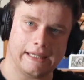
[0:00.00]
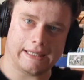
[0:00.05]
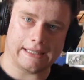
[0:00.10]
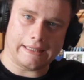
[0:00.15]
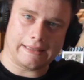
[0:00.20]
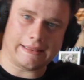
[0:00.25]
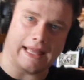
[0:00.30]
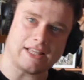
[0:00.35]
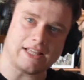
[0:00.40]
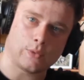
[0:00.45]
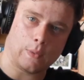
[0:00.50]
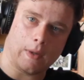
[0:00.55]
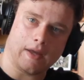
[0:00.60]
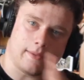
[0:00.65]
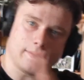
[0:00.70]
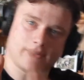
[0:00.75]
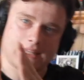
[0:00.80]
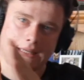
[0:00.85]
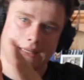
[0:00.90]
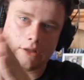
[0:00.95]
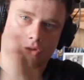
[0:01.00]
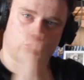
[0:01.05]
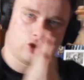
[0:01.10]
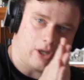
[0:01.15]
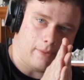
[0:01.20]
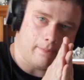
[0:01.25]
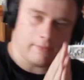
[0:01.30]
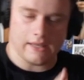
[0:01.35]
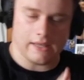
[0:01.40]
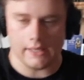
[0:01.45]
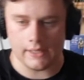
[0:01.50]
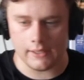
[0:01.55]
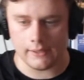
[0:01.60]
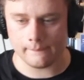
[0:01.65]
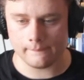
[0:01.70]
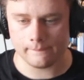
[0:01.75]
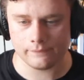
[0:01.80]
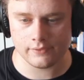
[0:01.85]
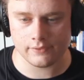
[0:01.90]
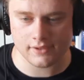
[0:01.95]
That's why there was that little jump cut.
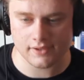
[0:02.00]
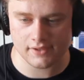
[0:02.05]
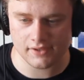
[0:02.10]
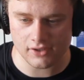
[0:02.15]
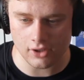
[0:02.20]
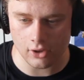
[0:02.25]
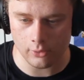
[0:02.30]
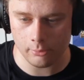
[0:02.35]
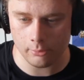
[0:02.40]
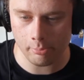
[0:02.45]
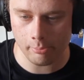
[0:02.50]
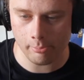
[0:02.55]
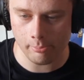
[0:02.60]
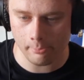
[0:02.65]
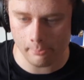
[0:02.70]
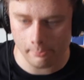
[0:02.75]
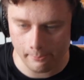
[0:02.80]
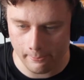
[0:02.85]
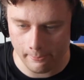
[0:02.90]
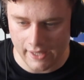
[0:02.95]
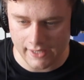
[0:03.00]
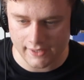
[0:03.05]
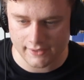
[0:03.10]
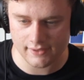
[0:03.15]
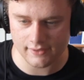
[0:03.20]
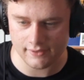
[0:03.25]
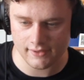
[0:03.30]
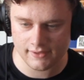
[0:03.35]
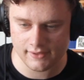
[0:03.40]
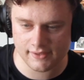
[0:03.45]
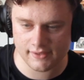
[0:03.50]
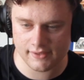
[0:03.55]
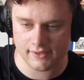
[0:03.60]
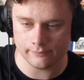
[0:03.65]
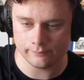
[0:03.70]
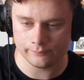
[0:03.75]
So, back to this.